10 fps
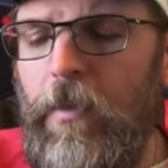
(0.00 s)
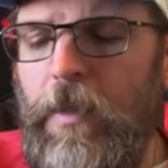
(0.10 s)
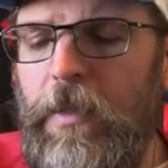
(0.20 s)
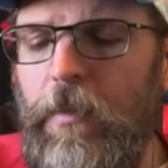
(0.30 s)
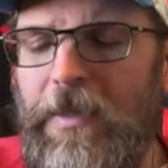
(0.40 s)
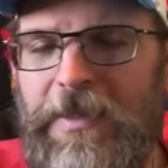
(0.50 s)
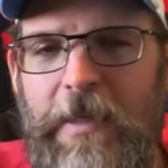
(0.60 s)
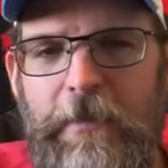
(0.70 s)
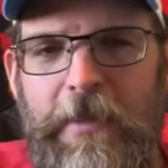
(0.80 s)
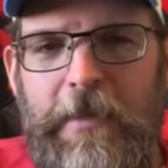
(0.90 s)
We
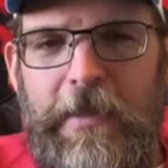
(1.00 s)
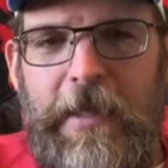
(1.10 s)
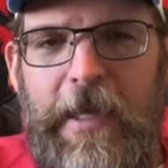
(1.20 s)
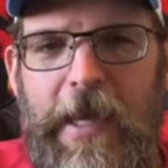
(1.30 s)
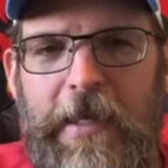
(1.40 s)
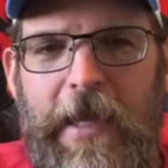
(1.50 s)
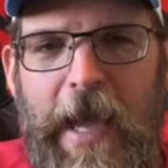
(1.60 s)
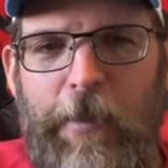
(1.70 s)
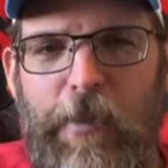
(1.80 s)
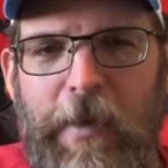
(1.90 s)
seem to get on
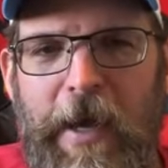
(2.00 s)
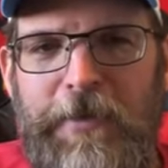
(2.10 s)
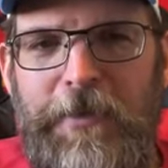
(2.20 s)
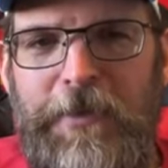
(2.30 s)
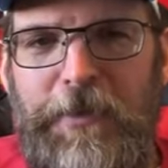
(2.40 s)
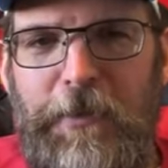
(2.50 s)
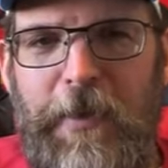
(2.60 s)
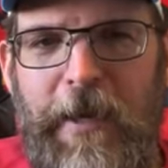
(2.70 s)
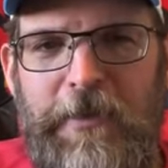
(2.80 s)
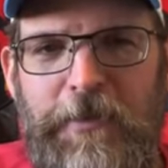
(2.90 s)
an apple box or a
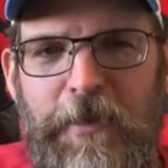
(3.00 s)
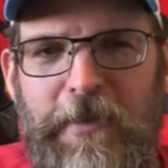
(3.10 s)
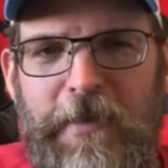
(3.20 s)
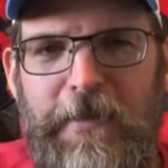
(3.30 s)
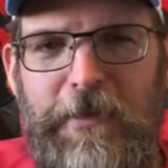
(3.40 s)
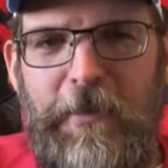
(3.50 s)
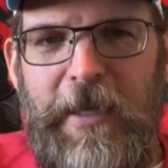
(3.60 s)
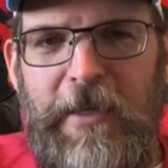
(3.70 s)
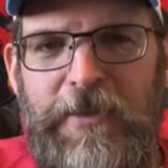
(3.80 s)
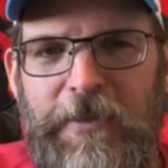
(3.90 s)
soapbox with the
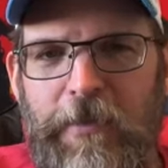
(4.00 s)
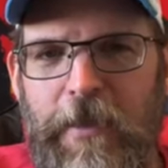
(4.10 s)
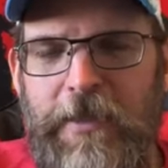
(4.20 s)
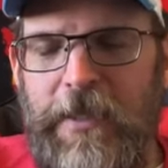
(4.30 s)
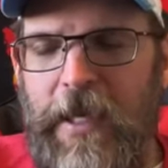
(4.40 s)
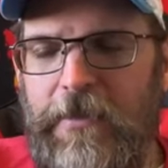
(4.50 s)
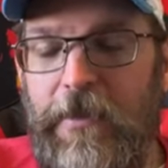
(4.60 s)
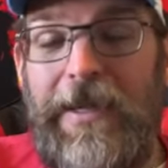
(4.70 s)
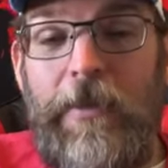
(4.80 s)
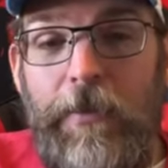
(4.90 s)
terminology voice
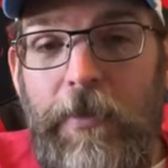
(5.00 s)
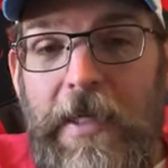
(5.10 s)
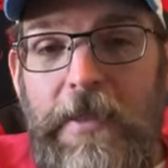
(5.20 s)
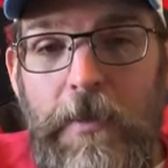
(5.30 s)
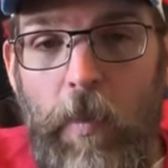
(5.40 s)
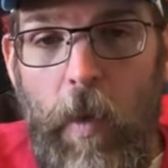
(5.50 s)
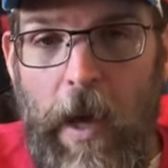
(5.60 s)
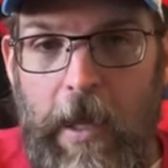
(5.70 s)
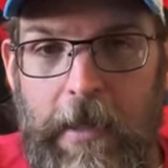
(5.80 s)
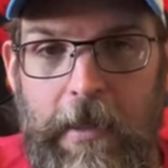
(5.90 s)
actor. And the reason
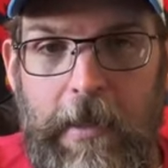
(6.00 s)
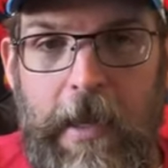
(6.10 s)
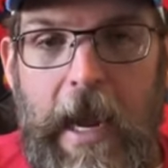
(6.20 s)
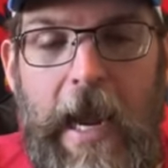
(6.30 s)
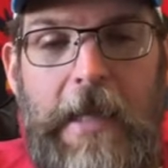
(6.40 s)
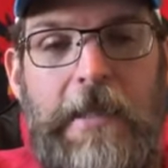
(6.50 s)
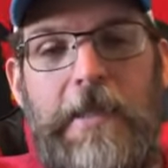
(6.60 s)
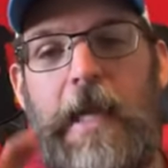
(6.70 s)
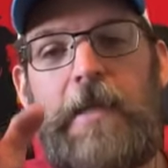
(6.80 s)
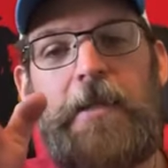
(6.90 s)
why, it
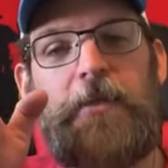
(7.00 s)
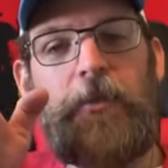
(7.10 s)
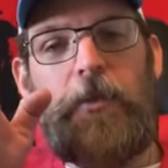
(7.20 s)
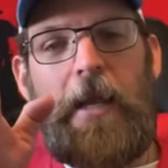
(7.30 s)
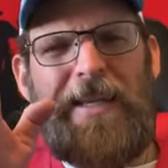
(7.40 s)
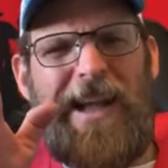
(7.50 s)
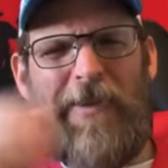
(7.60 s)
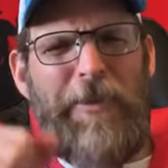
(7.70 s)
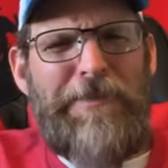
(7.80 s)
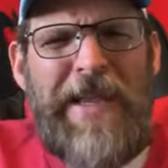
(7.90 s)
is not because we're like,
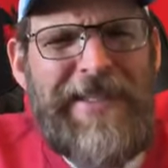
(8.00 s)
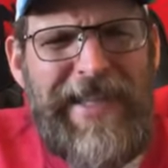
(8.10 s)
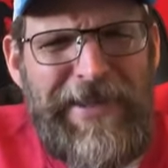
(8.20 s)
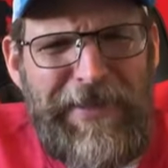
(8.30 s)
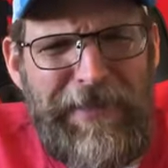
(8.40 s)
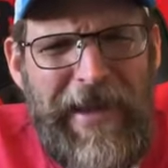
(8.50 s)
oh, we're pissed at the